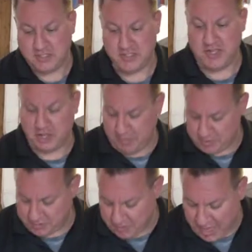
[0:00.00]
So then you're going to
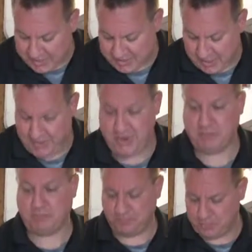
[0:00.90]
put some gauze on there,
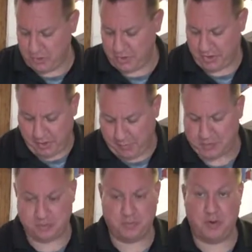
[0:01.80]
you're going to
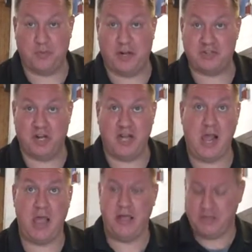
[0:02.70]
put some pressure on
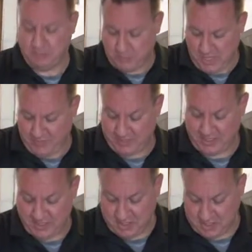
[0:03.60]
it. If it
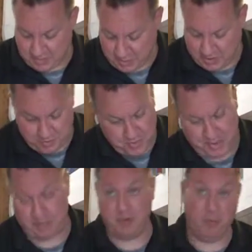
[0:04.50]
continues to bleed through,
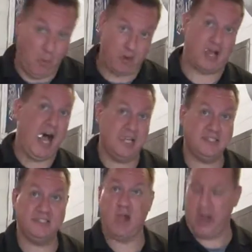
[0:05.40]
you're going to put more
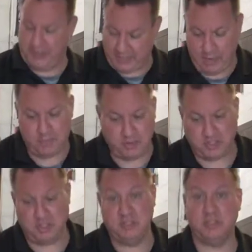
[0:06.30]
gauze, and keep
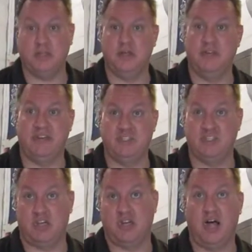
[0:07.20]
pushing until
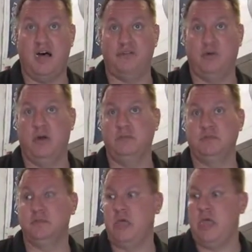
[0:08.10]
eventually a clot
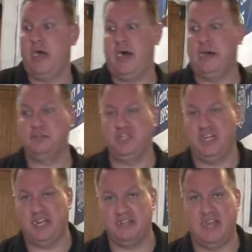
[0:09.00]
forms, so you
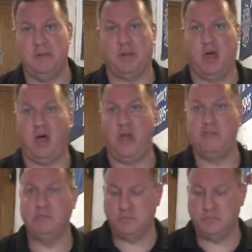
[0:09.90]
get a tampon